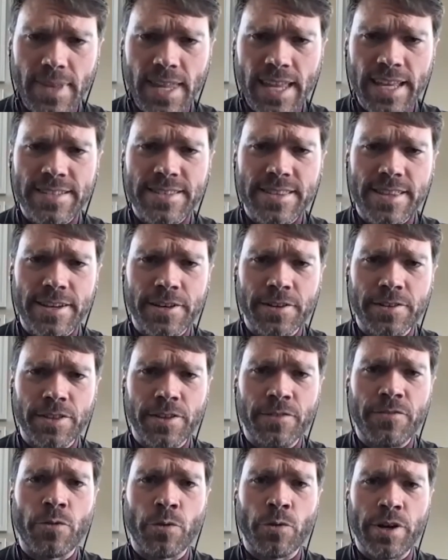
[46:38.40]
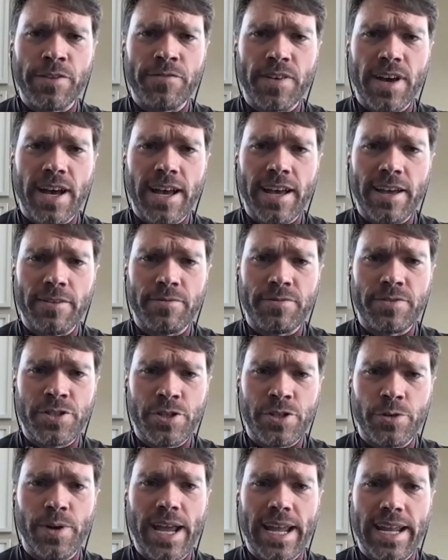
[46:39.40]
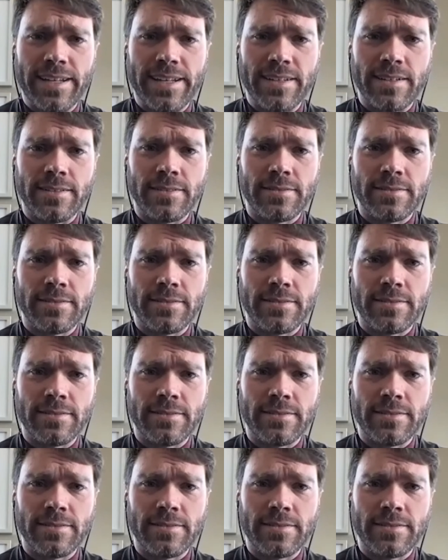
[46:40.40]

is the the 45 to 8.